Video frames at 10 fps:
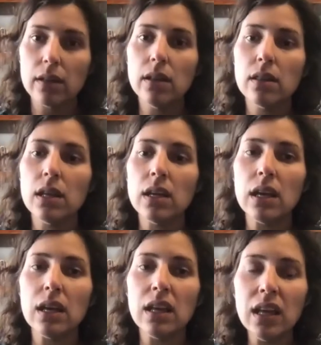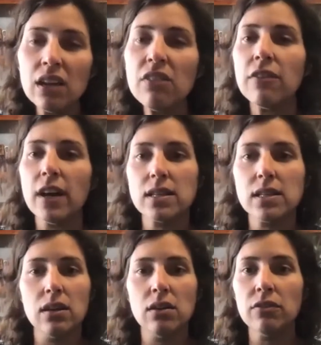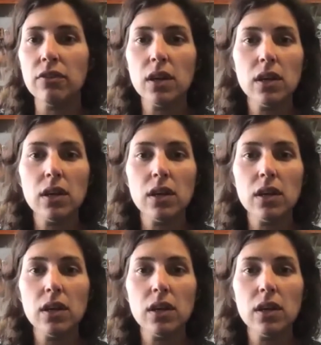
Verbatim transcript: than the ineffective,